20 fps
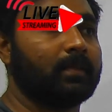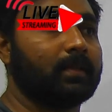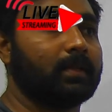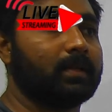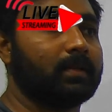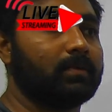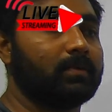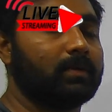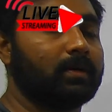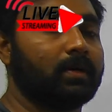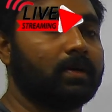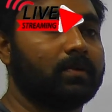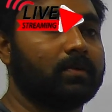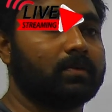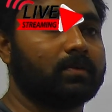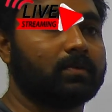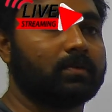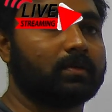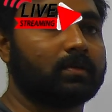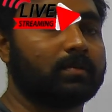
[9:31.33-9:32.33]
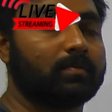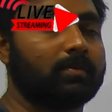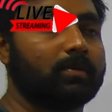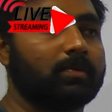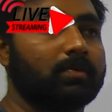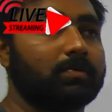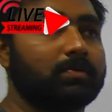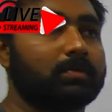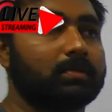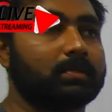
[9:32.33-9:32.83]
Then you have to talk
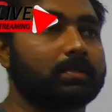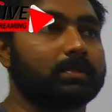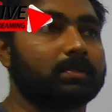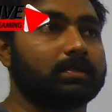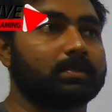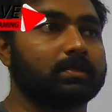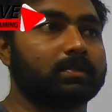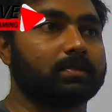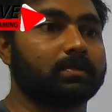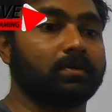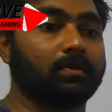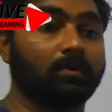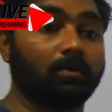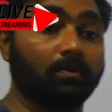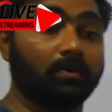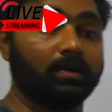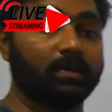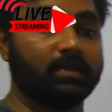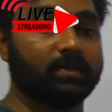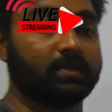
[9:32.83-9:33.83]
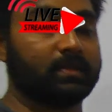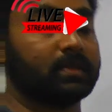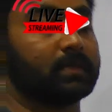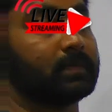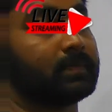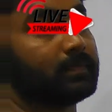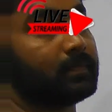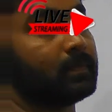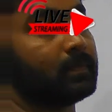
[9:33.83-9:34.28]
about OS.